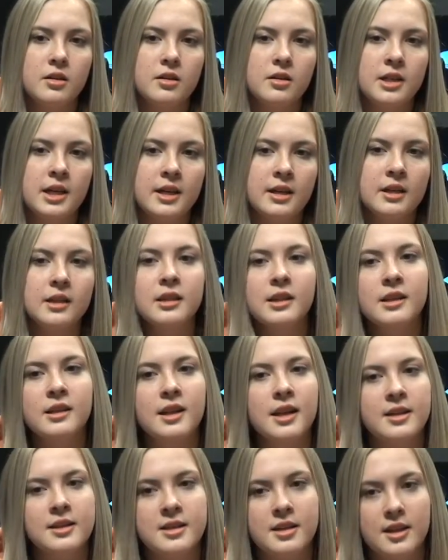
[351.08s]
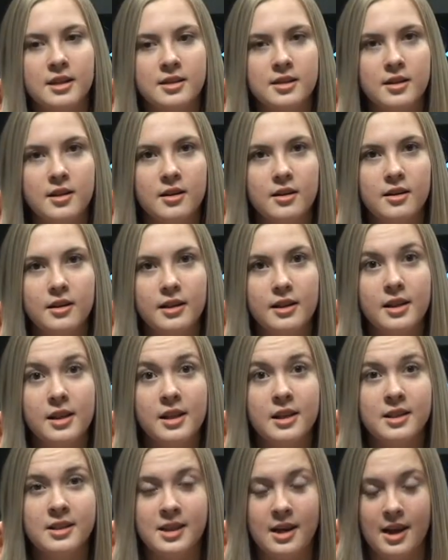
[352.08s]
taking the class next year,
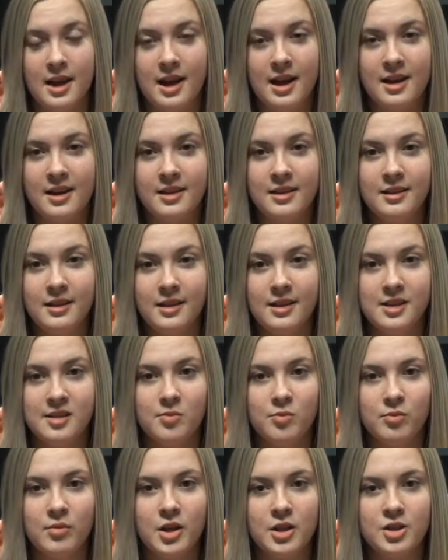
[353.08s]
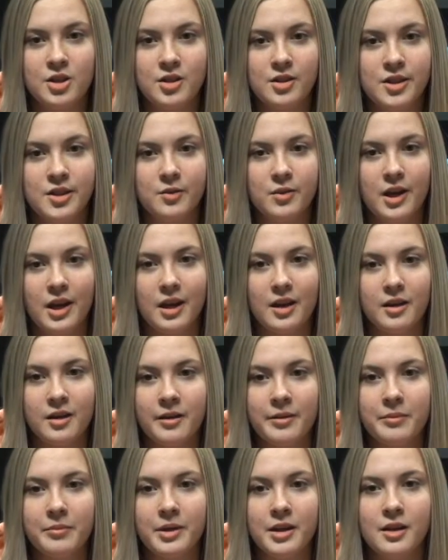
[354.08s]
get ahead as much as you
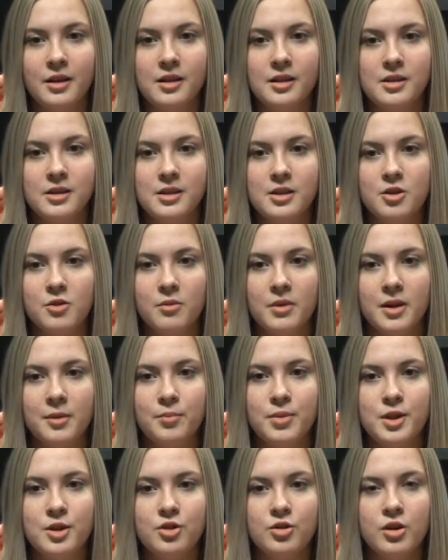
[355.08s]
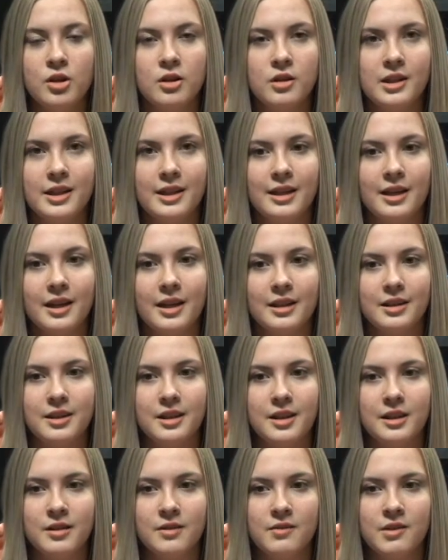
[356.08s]
can because you might be struggling at
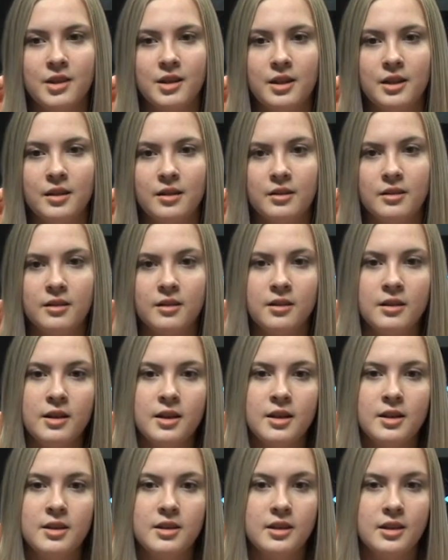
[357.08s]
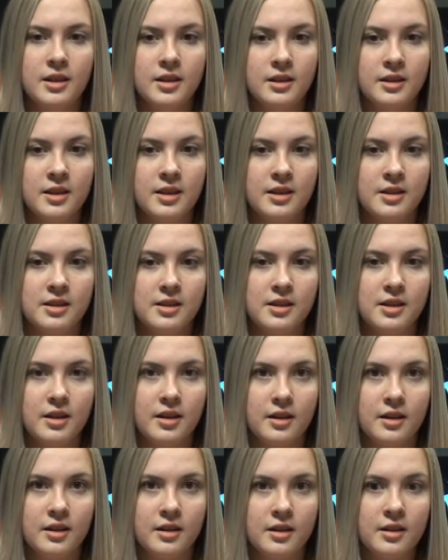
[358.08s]
the end of the year to get things
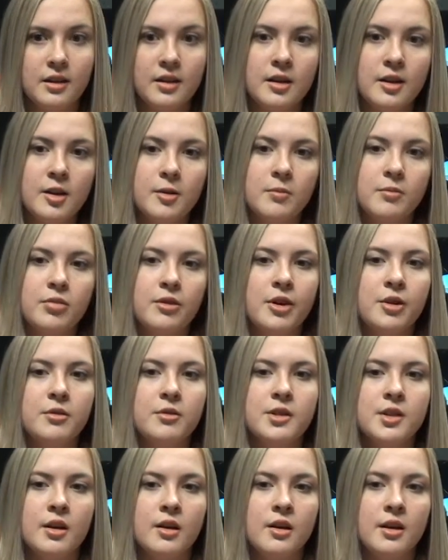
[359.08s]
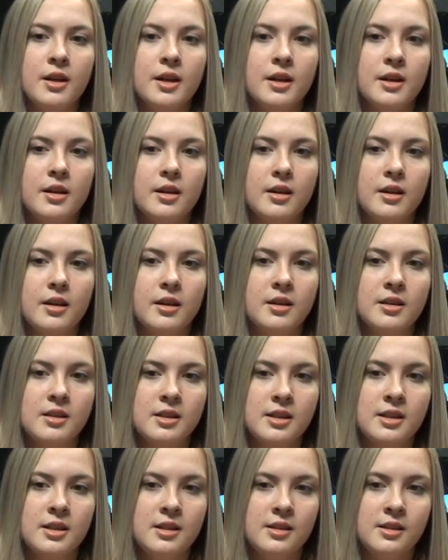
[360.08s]
done. Pros are it
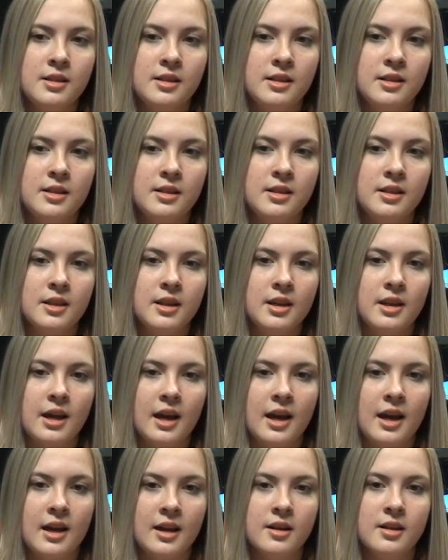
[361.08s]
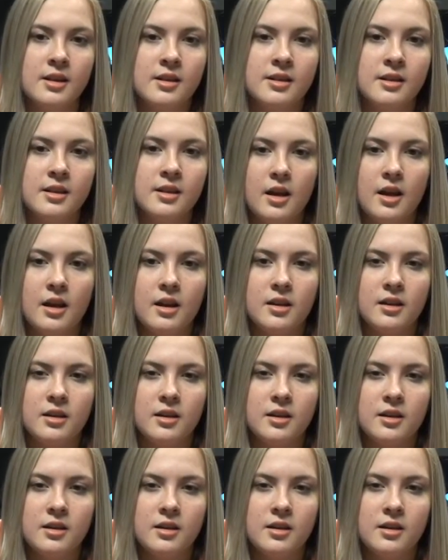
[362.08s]
is easy to get ahead and it